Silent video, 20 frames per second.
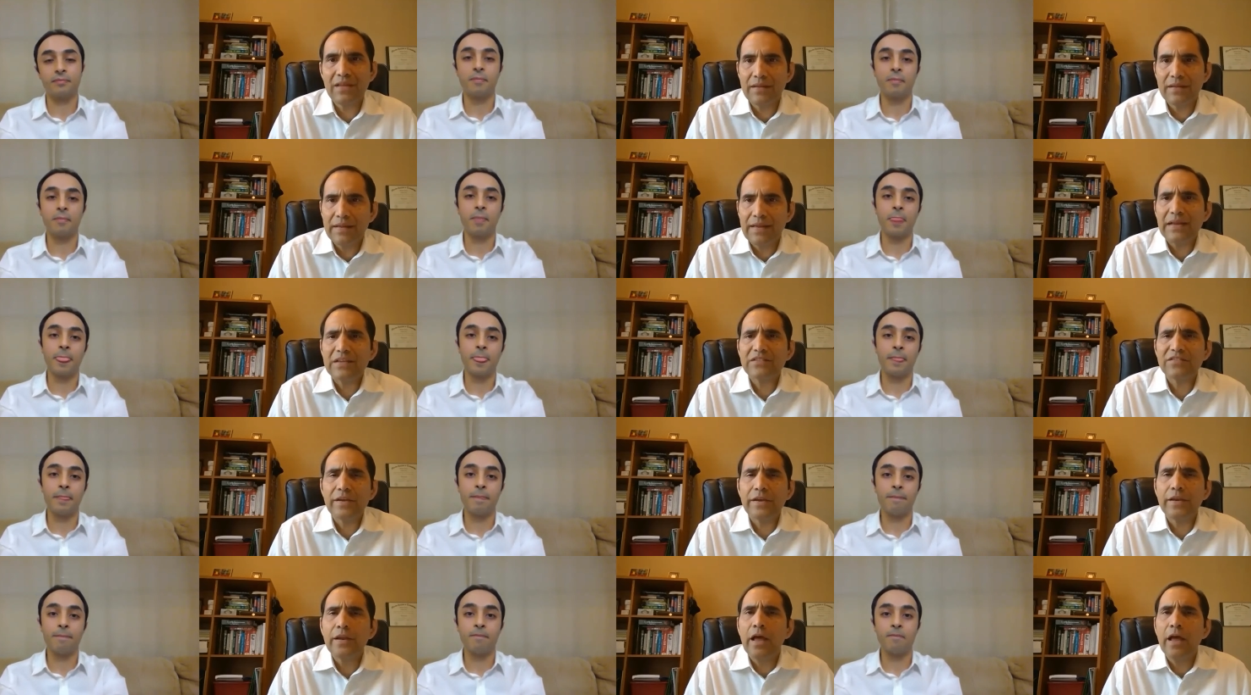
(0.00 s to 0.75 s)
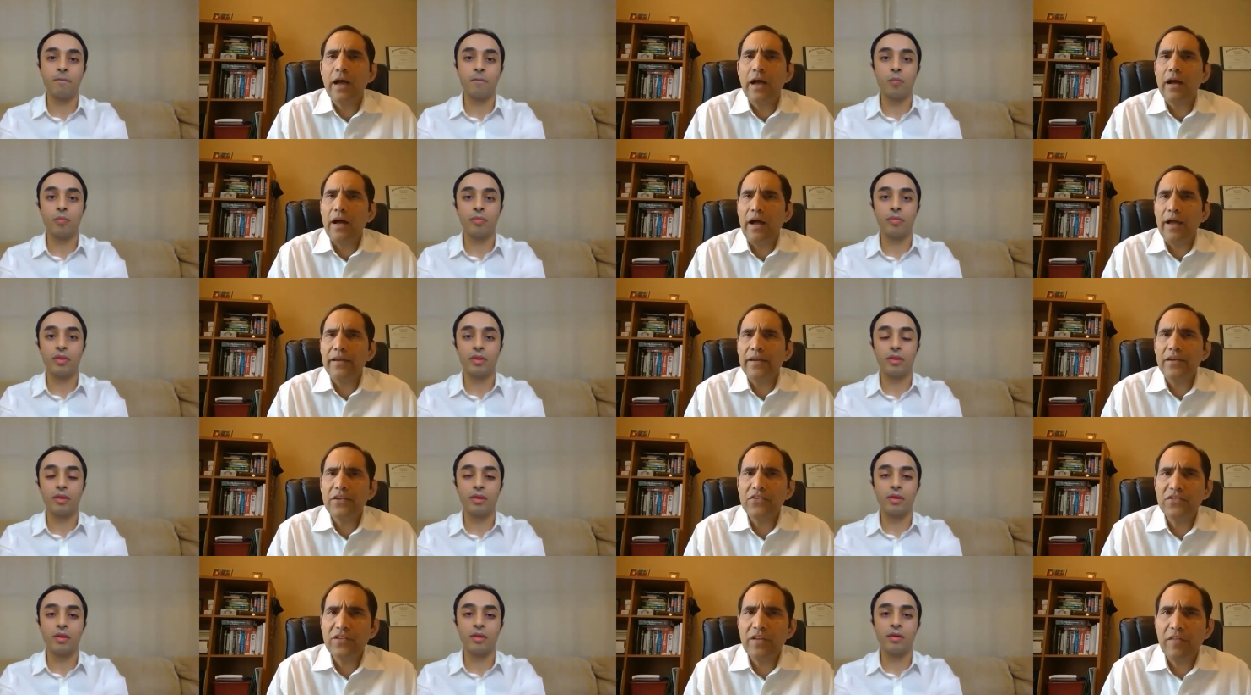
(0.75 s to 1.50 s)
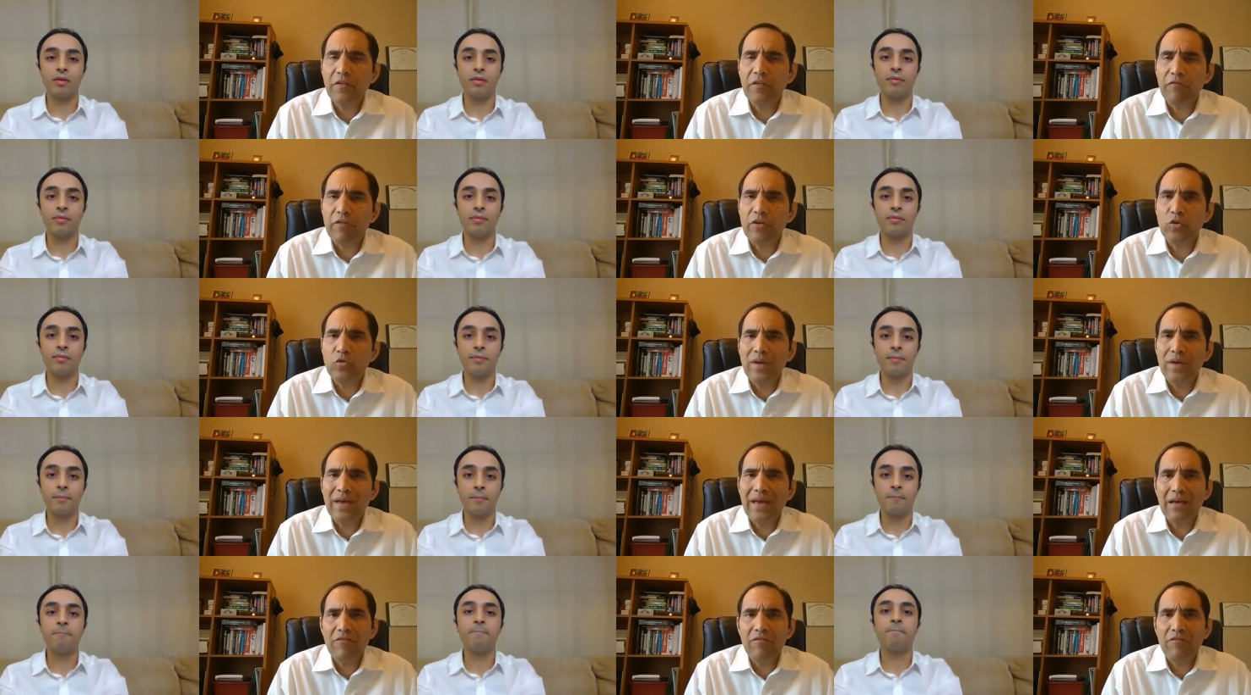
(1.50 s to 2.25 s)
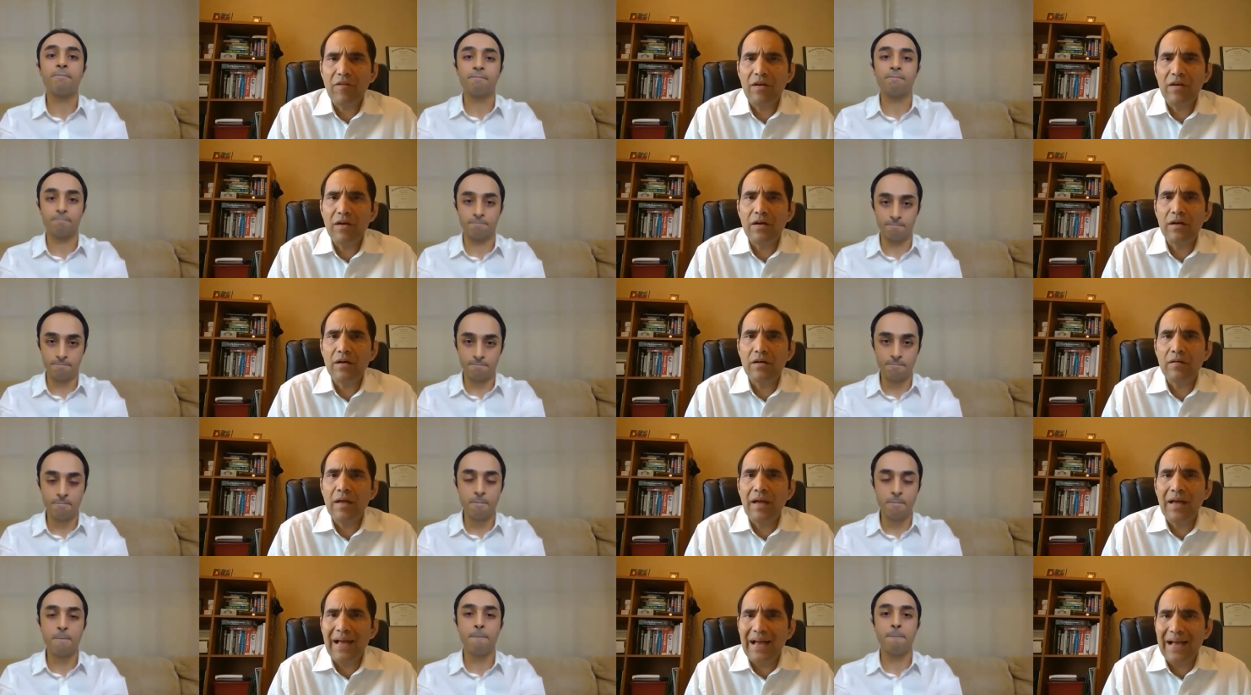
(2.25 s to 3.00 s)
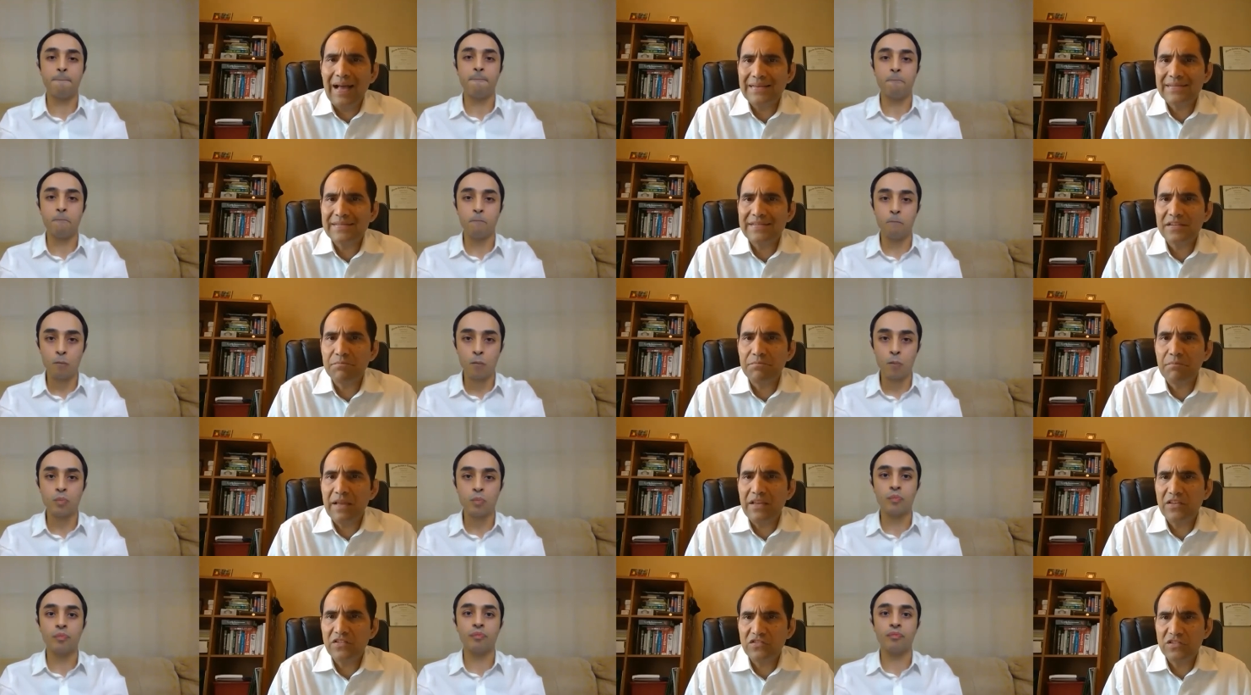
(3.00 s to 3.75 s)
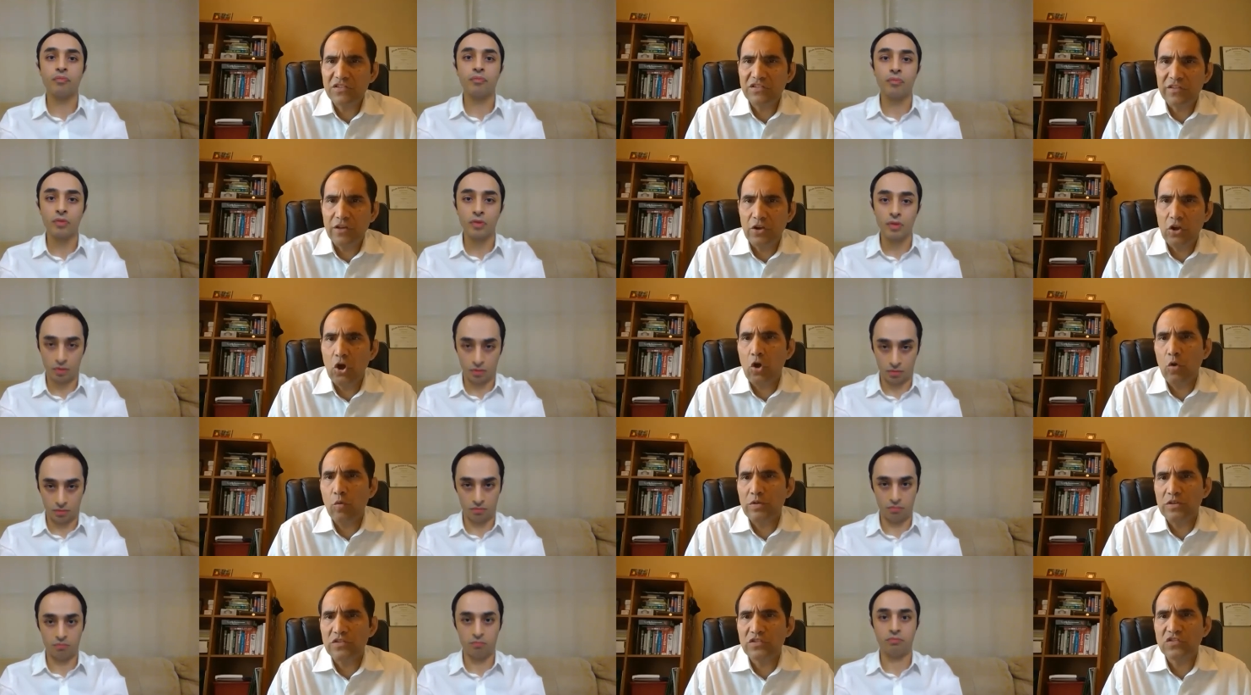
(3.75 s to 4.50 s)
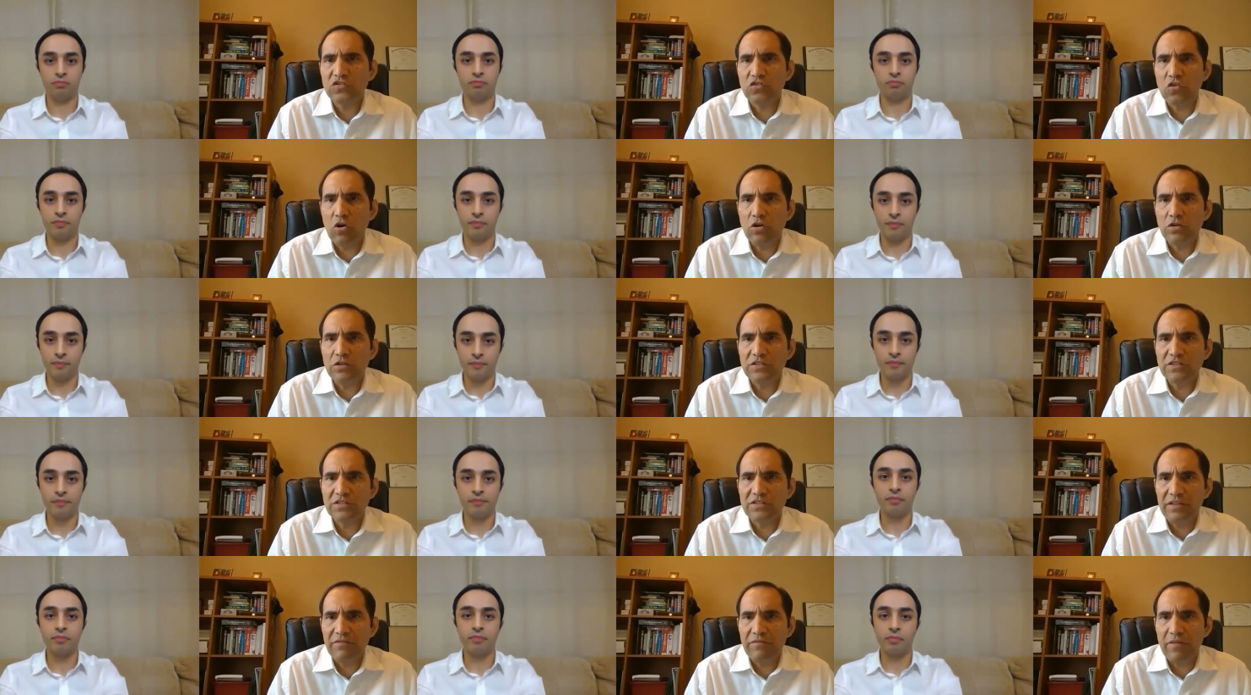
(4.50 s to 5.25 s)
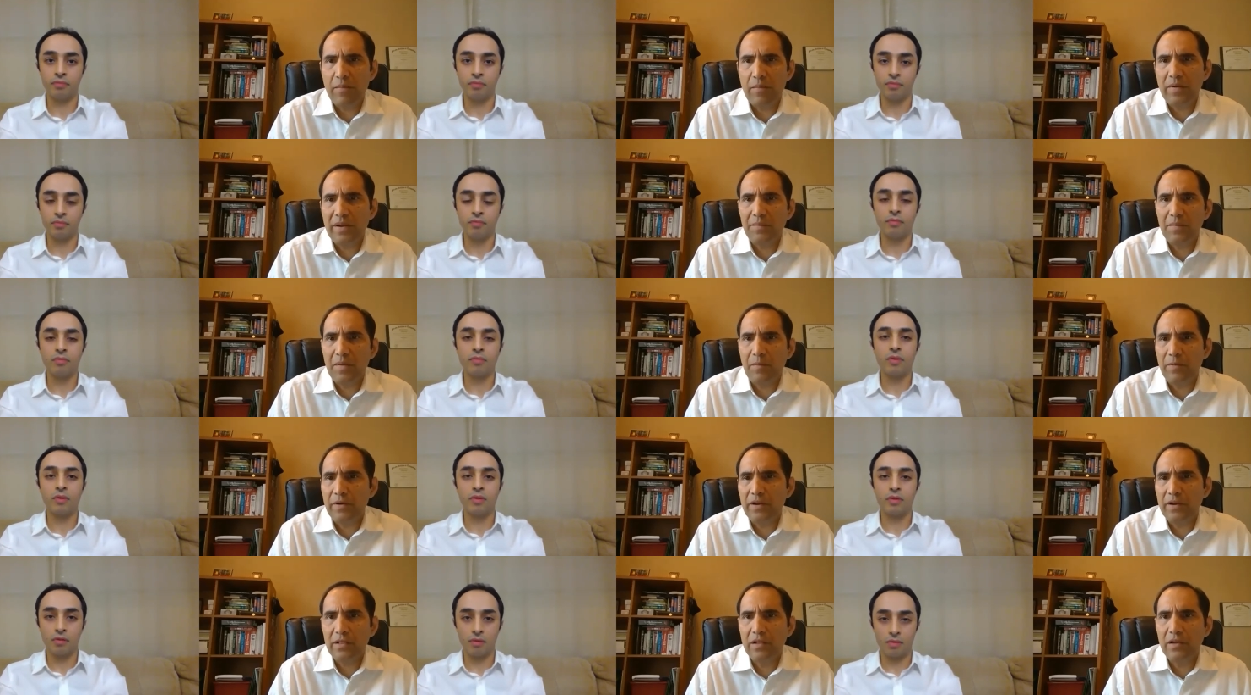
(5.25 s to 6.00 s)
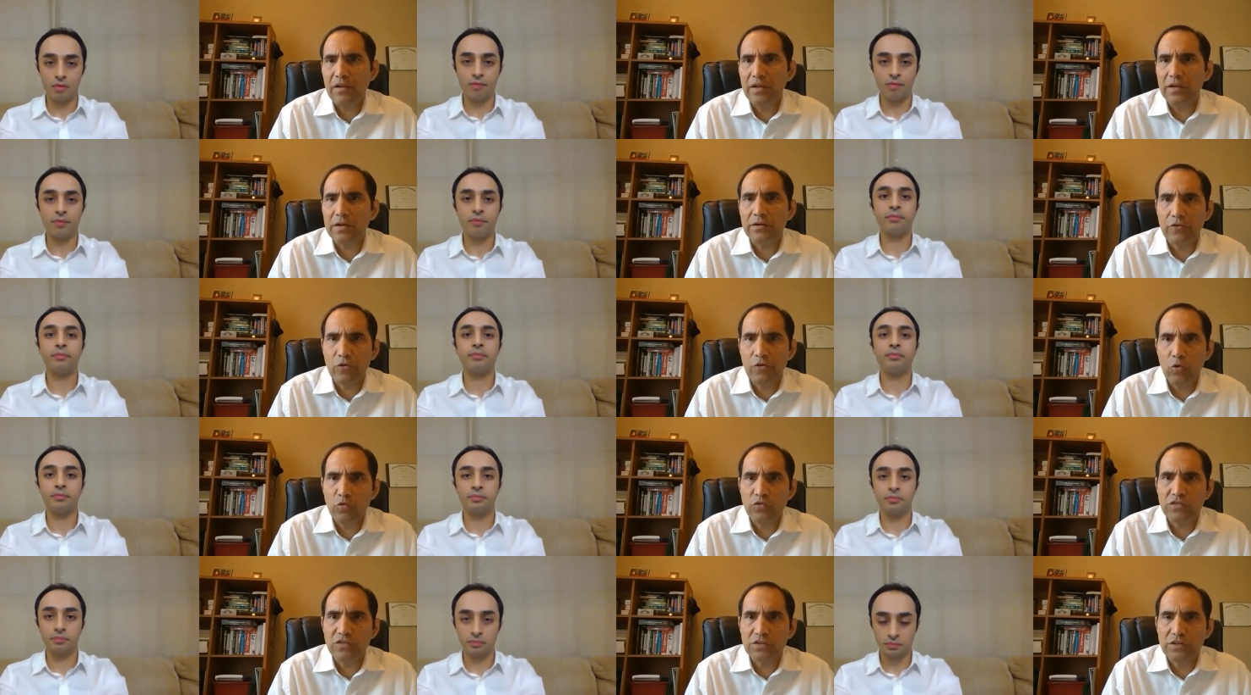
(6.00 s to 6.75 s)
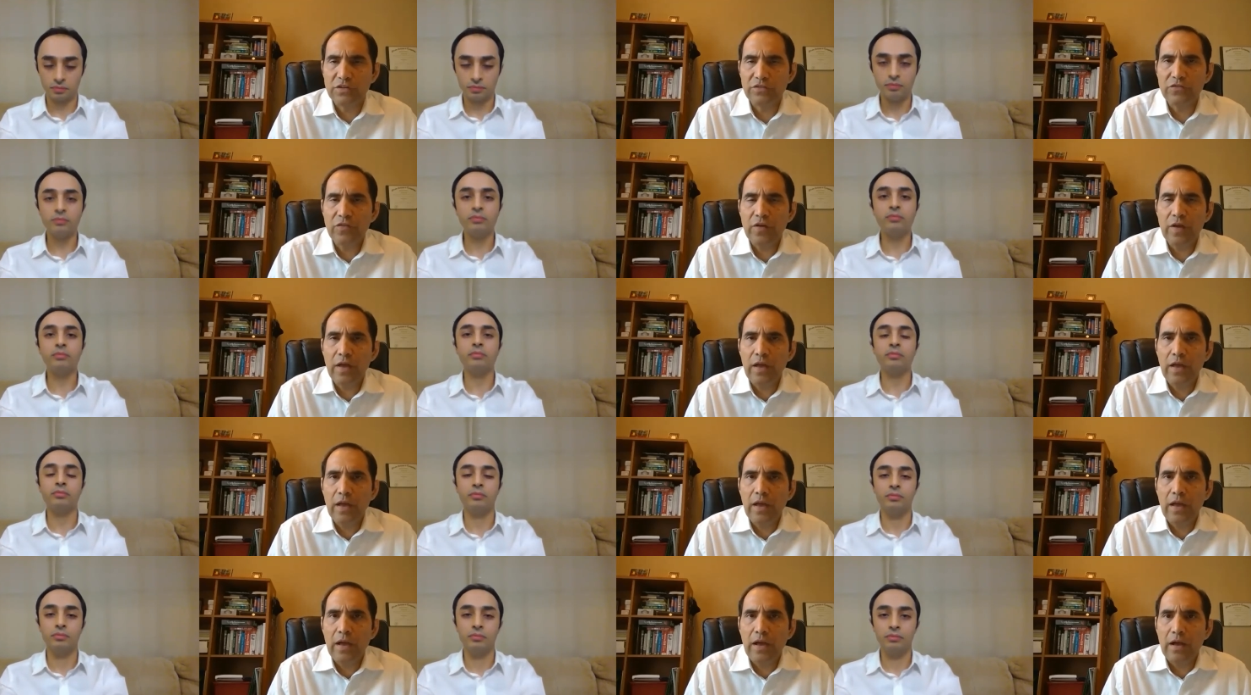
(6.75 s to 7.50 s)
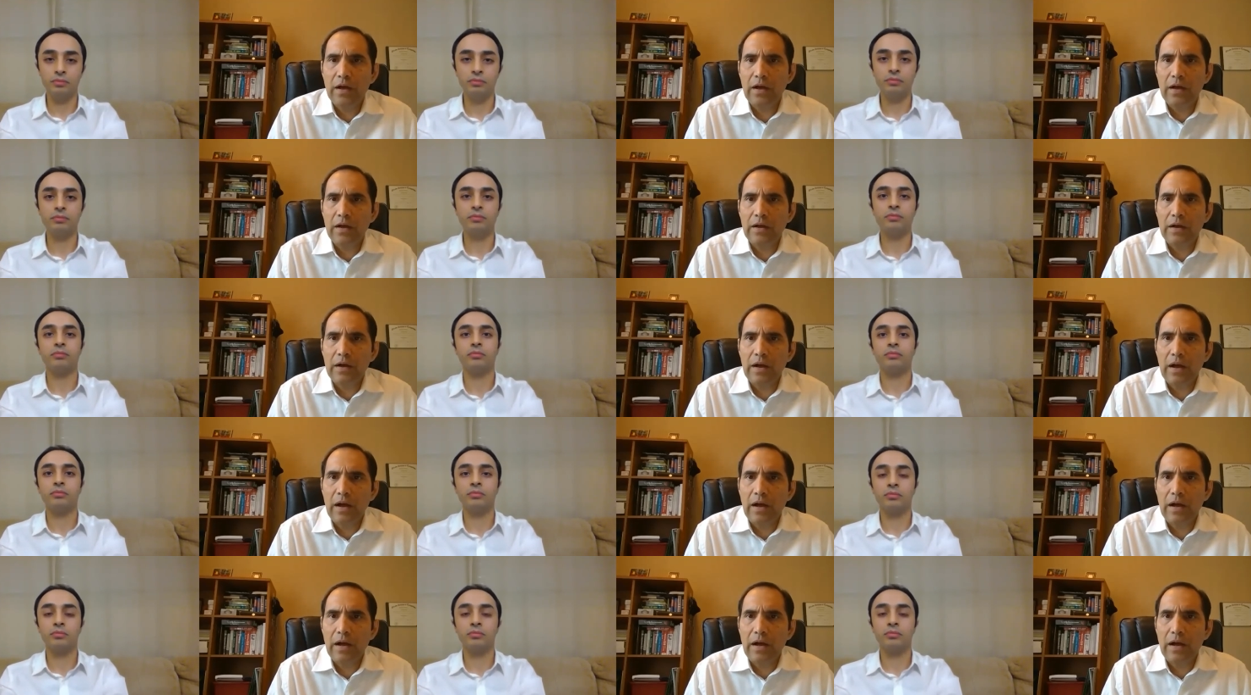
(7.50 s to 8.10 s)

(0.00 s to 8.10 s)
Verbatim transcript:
Speaker 1: Excellent. Uh, I understand that when you have uh, acid mixtures along with salts, the environment can be particularly corrosive. Uh,